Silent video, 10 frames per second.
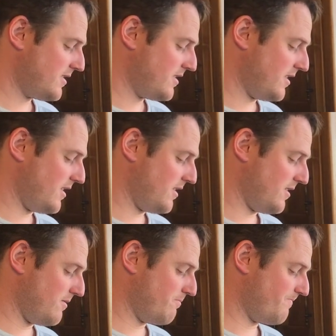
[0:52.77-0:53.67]

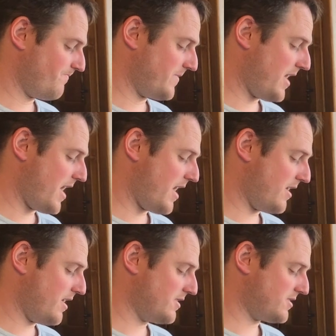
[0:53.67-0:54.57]

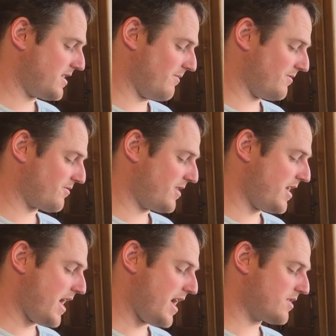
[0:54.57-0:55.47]
And step 3,
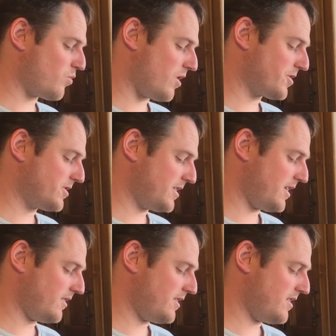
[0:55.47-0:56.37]
add water
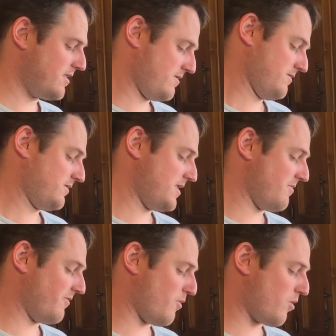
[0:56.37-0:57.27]
daily. Step
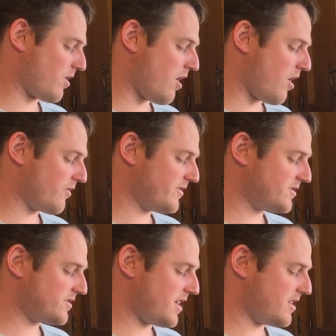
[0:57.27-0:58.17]
4,
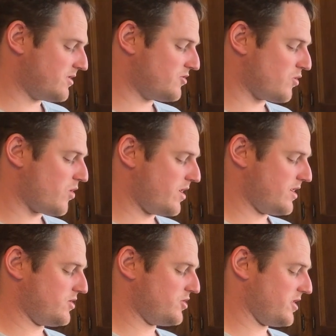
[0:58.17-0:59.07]
harvest and enjoy in
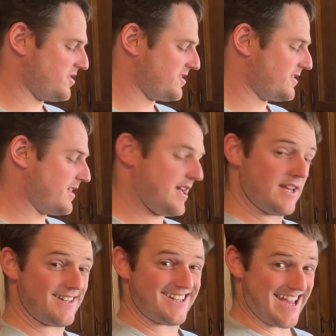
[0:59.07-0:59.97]
just
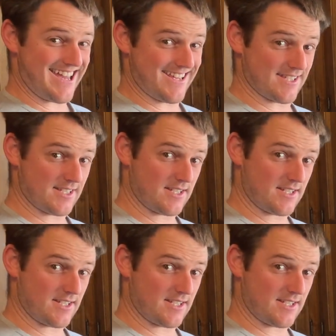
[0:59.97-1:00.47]
10 days.